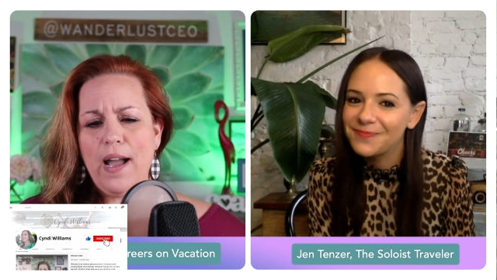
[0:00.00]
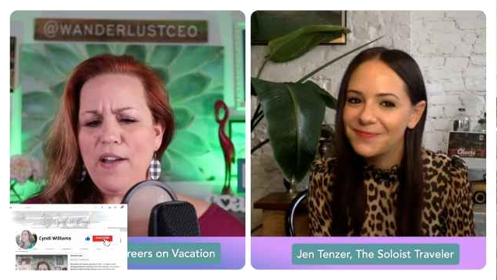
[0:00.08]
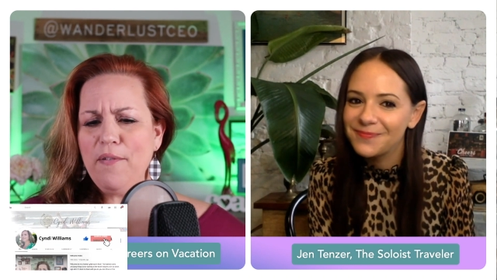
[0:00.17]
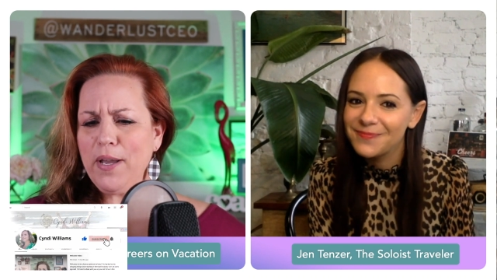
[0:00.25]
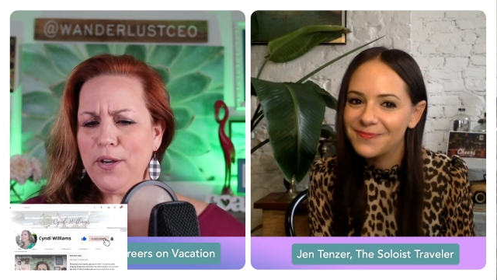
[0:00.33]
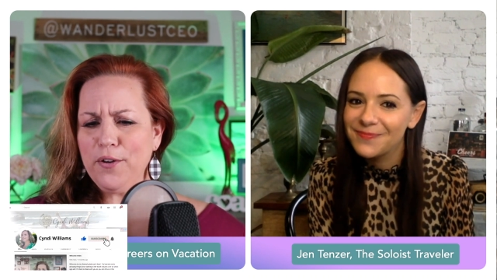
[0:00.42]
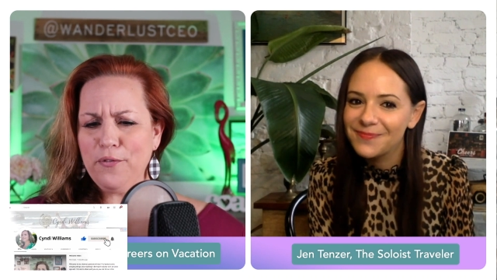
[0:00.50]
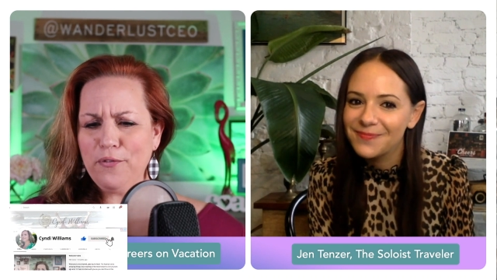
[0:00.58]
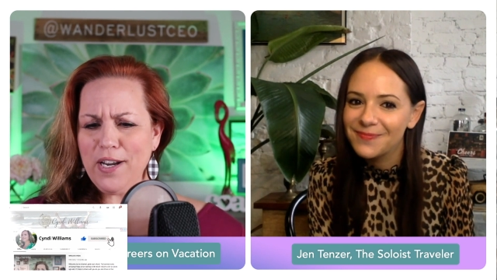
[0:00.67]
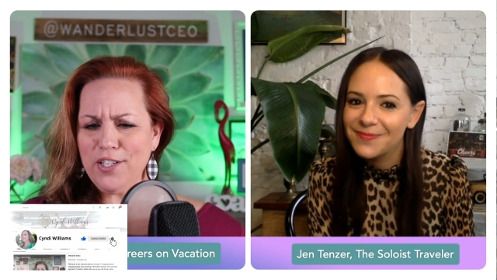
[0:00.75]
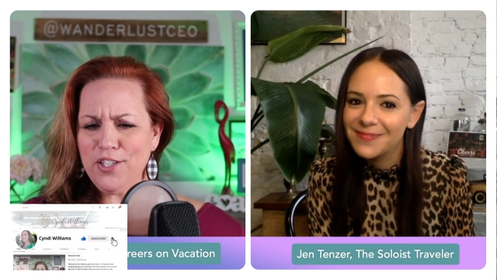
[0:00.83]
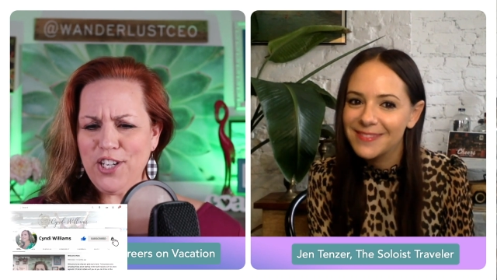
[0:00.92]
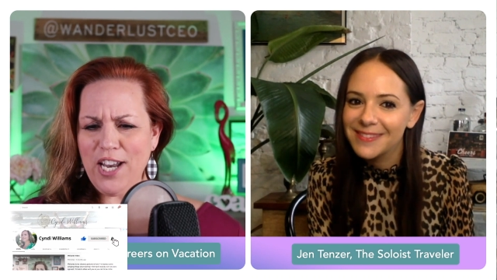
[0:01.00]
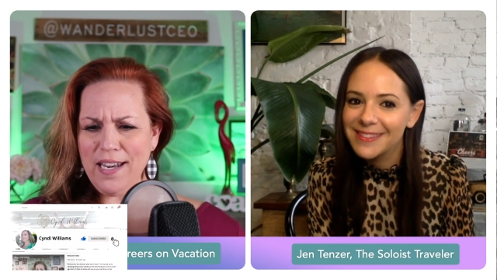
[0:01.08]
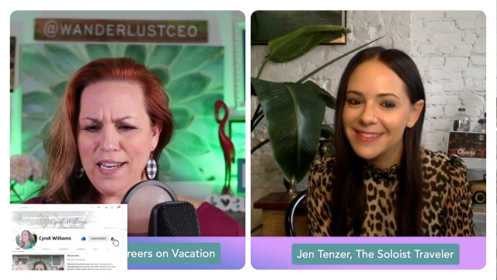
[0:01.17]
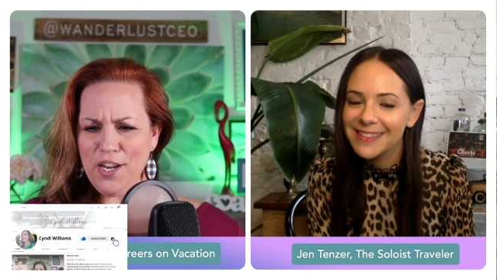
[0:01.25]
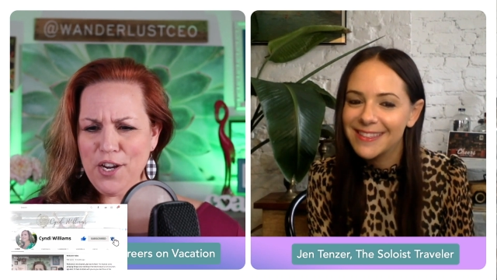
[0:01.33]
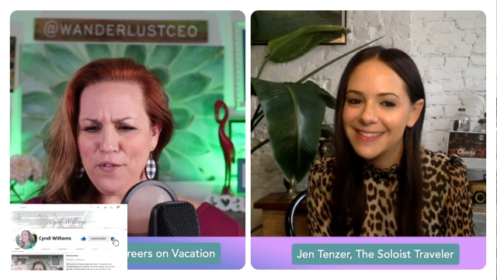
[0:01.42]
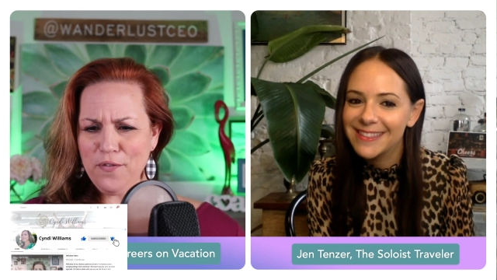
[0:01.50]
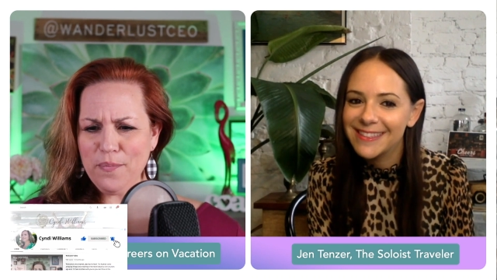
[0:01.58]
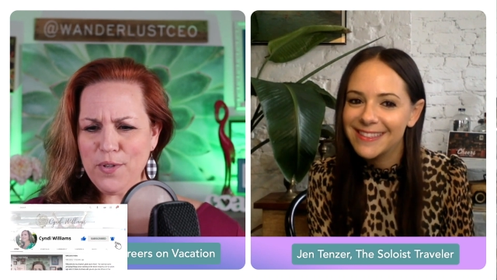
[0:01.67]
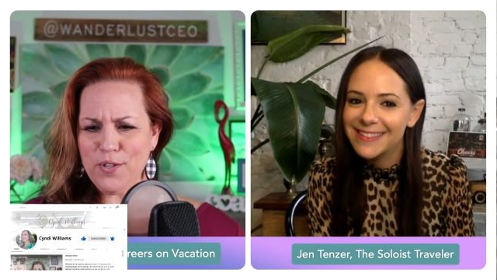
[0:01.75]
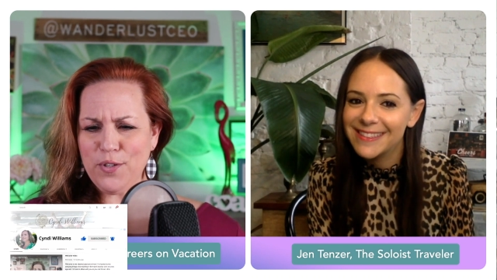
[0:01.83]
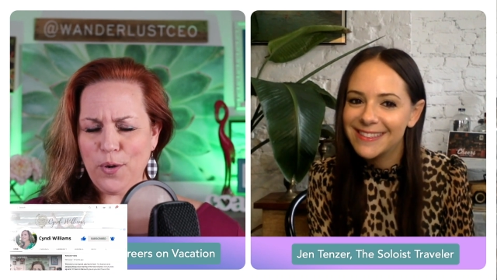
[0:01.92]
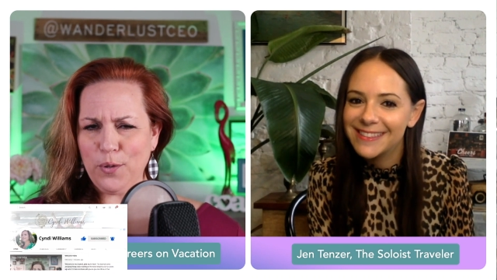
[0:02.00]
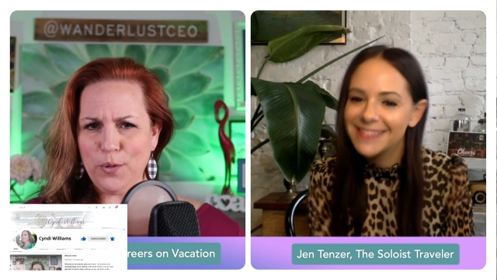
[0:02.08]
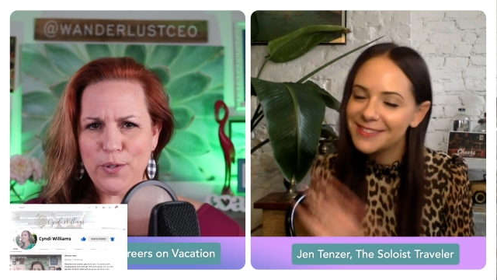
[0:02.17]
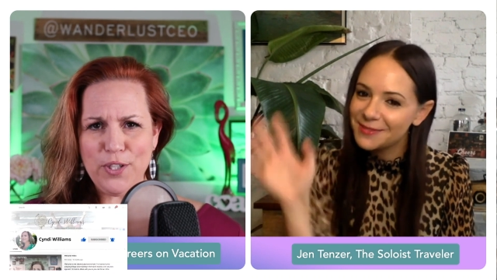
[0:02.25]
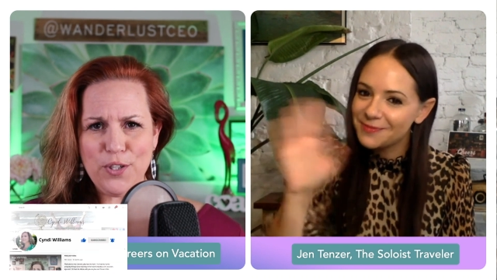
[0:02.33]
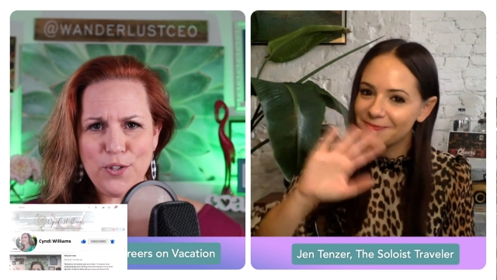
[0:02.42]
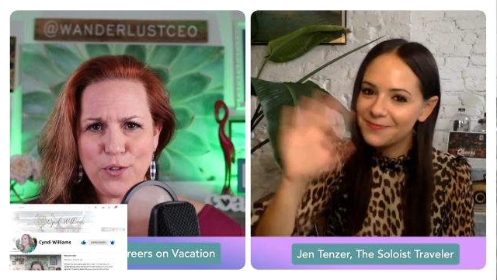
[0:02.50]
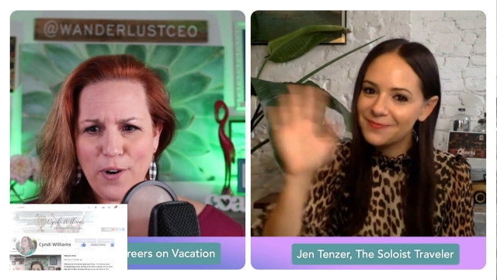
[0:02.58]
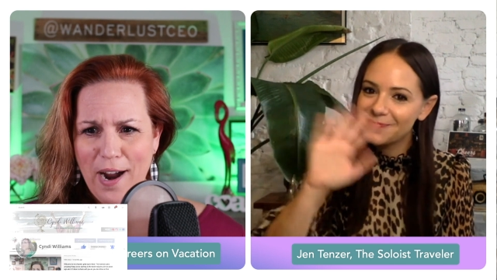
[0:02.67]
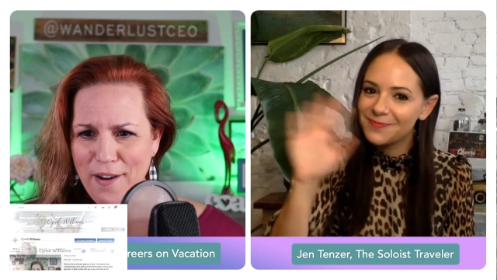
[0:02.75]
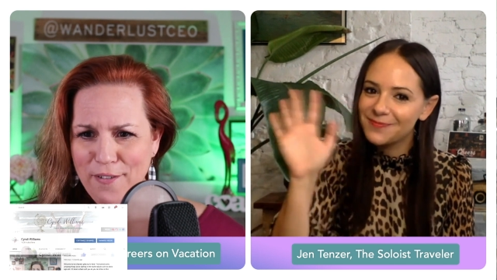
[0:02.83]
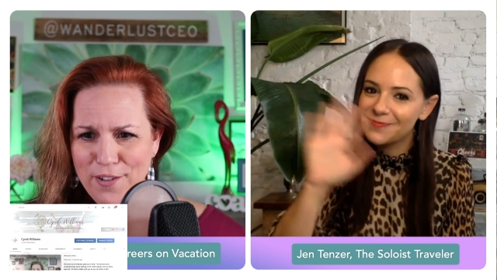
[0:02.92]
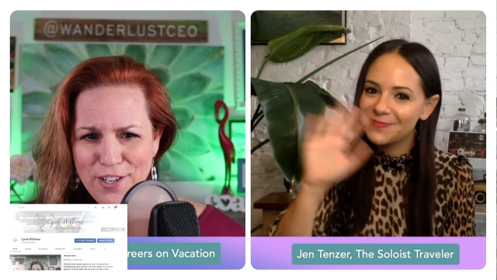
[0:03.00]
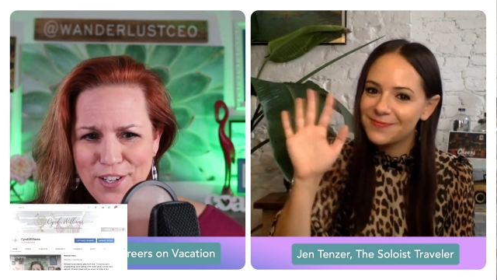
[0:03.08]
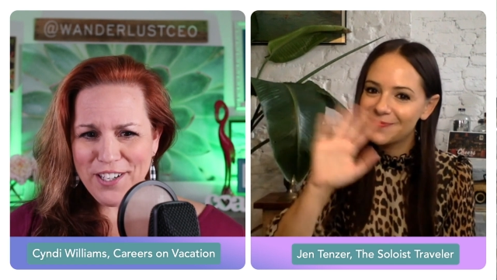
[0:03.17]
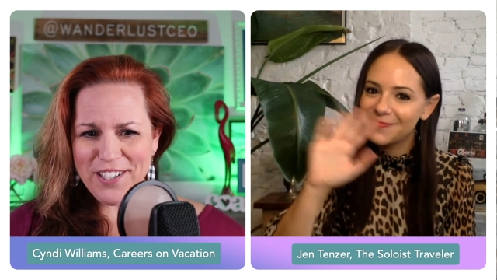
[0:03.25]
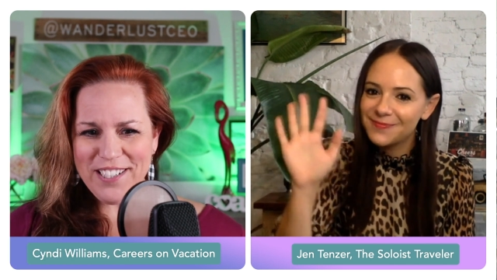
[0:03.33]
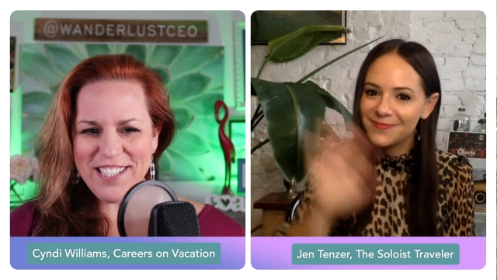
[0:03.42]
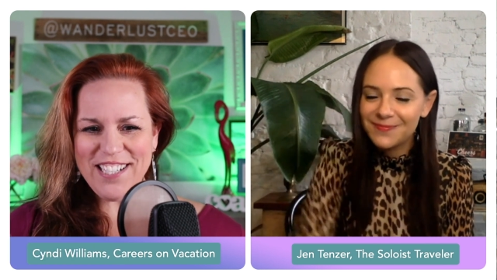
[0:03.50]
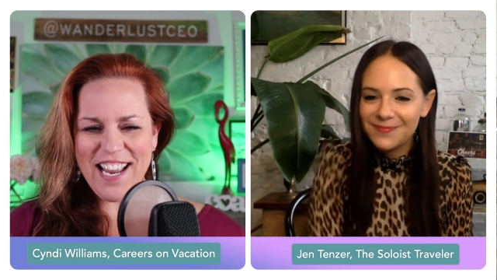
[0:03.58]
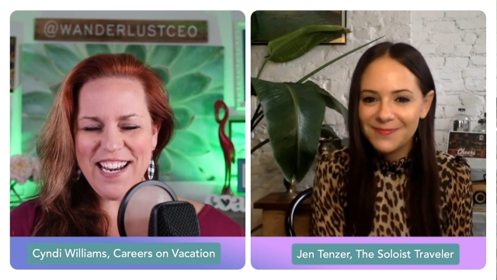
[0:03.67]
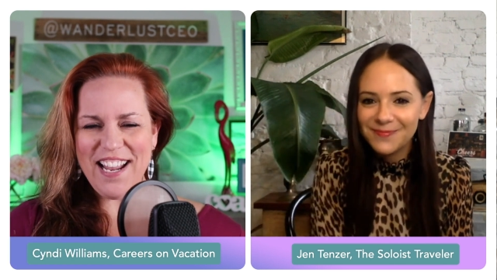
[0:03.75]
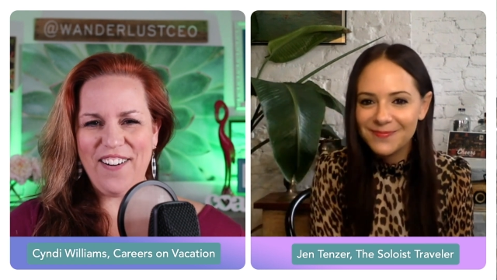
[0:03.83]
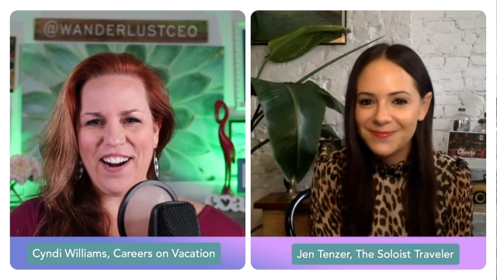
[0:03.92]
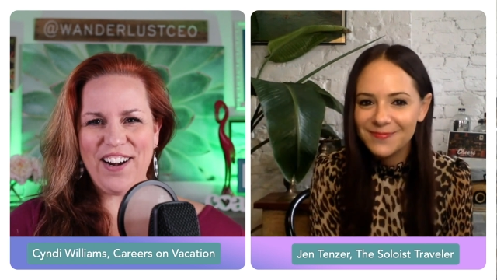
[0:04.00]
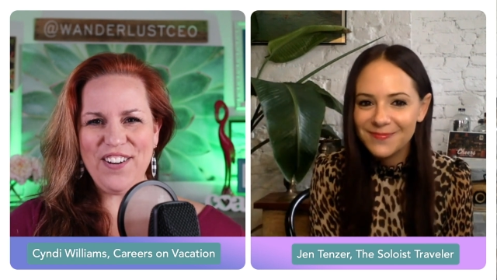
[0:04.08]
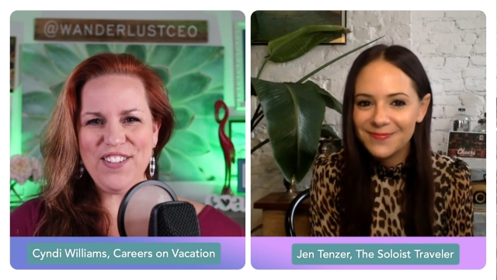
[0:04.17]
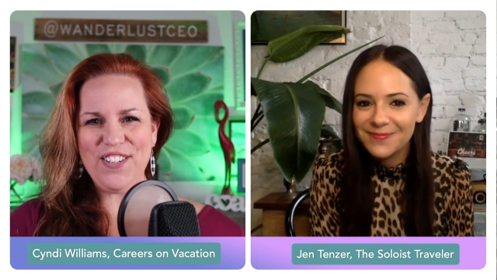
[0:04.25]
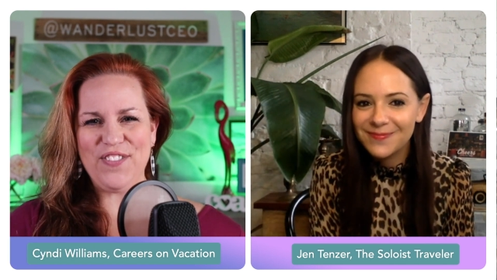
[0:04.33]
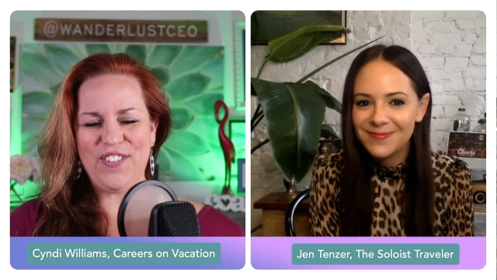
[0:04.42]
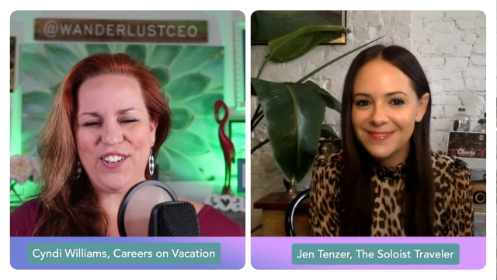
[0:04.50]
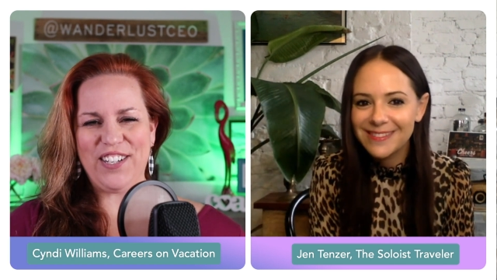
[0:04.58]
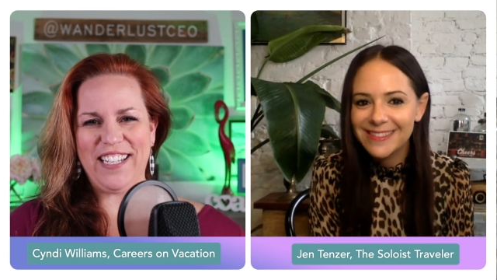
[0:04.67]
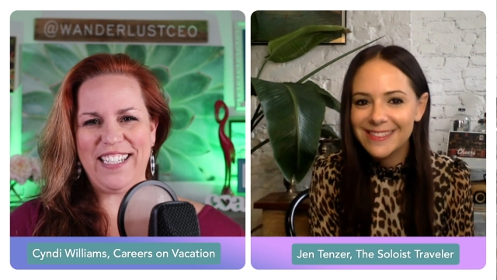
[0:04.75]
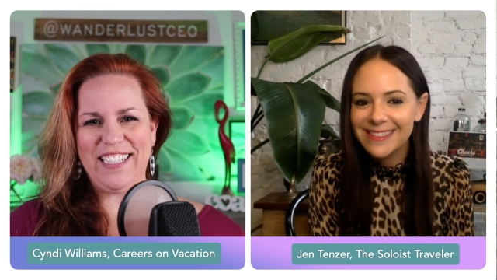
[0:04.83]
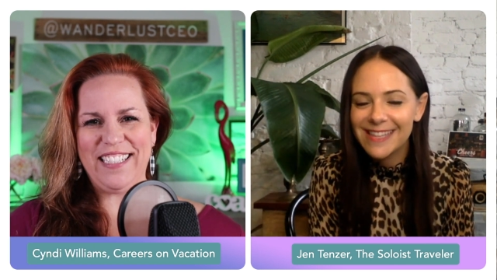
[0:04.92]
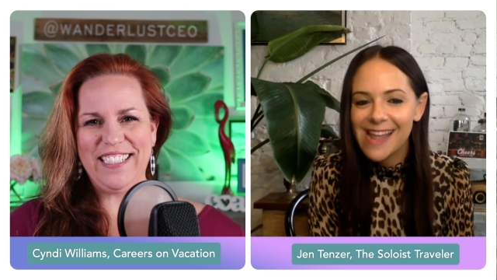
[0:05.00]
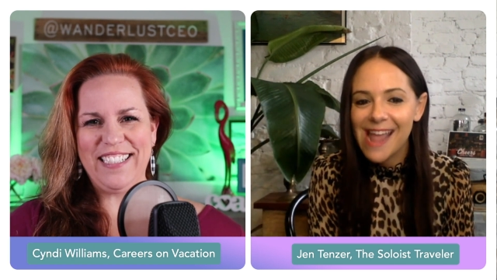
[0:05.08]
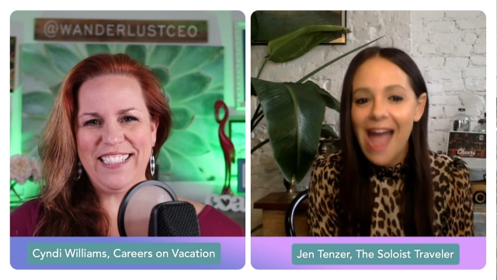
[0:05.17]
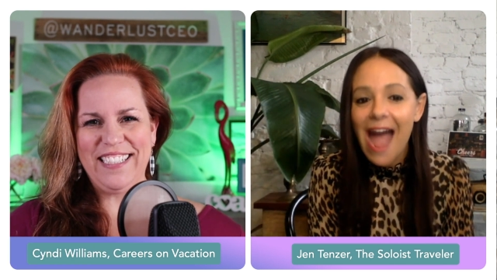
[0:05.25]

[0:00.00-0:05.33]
Speaker 1: I have my good friend Jen here from the Soloist Traveler. Jen, how are you this morning?